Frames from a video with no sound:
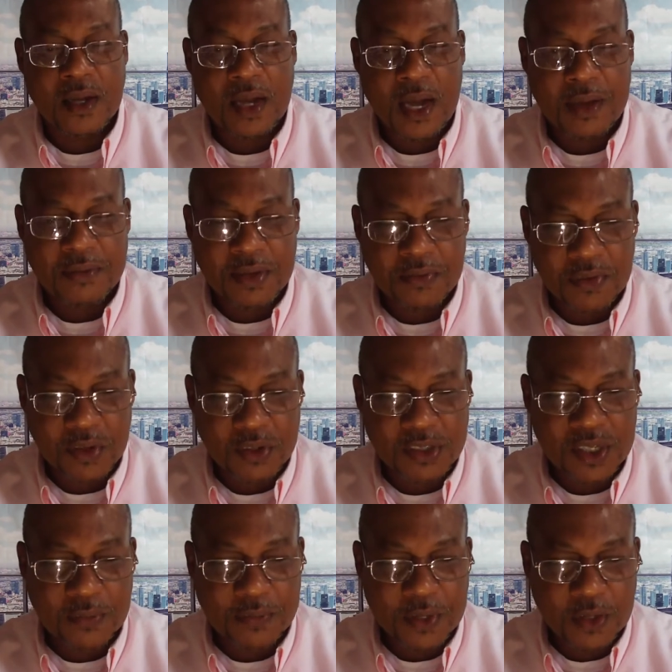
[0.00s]
I've given you
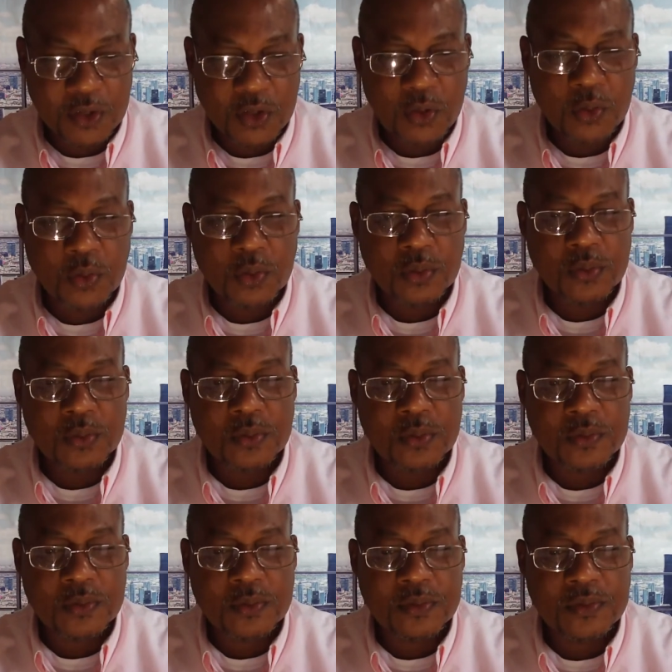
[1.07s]
something new
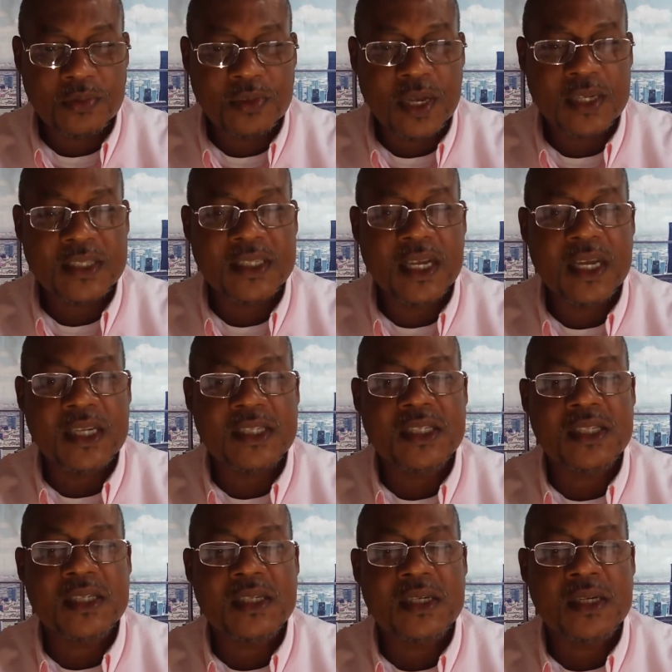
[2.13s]
that
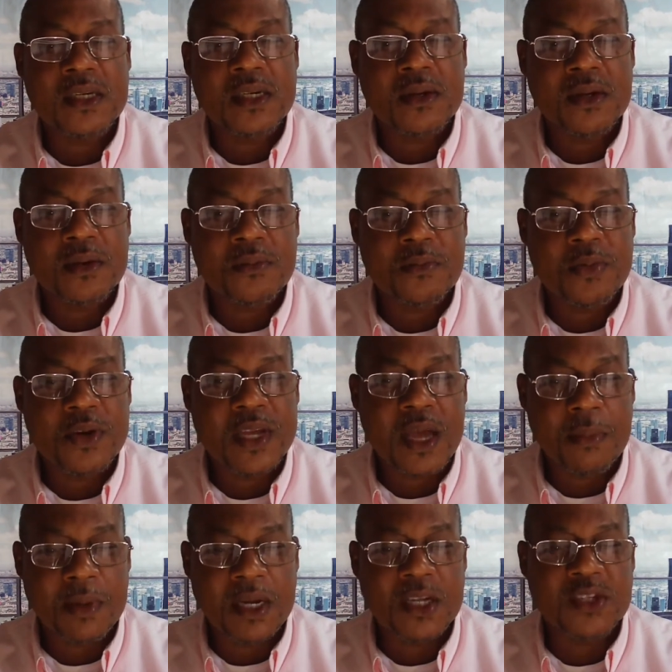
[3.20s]
takes
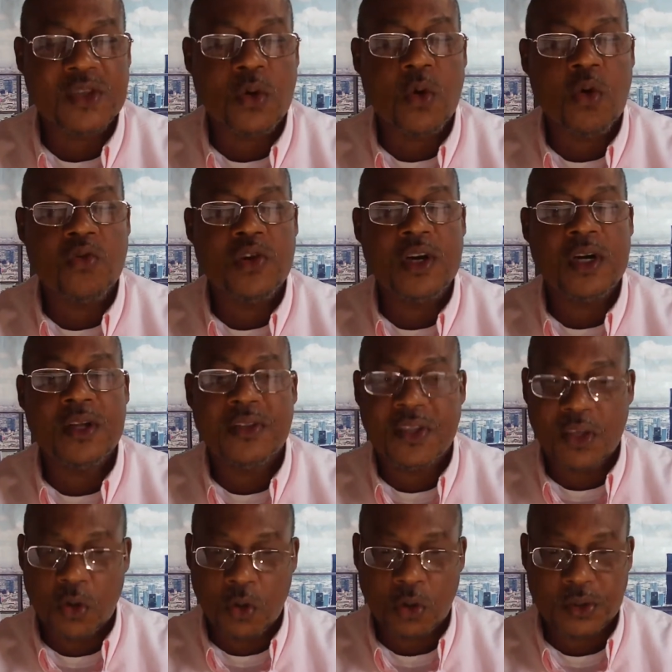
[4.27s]
preeminence over
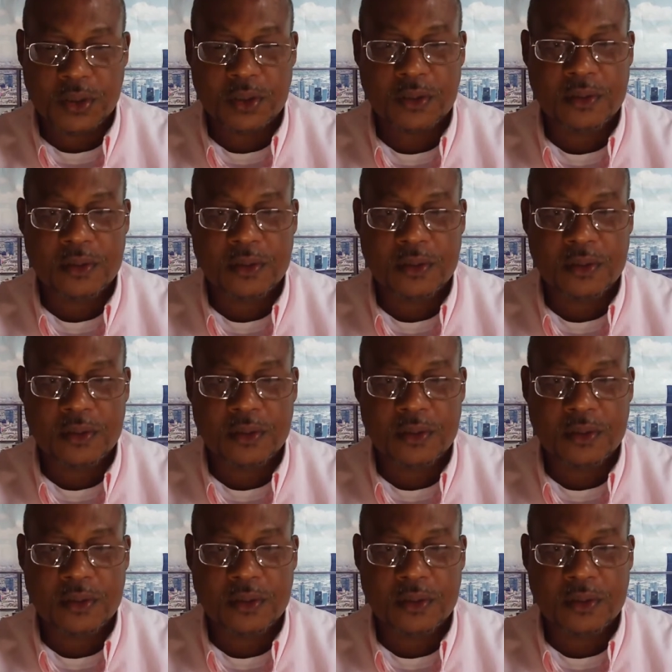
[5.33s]
the old.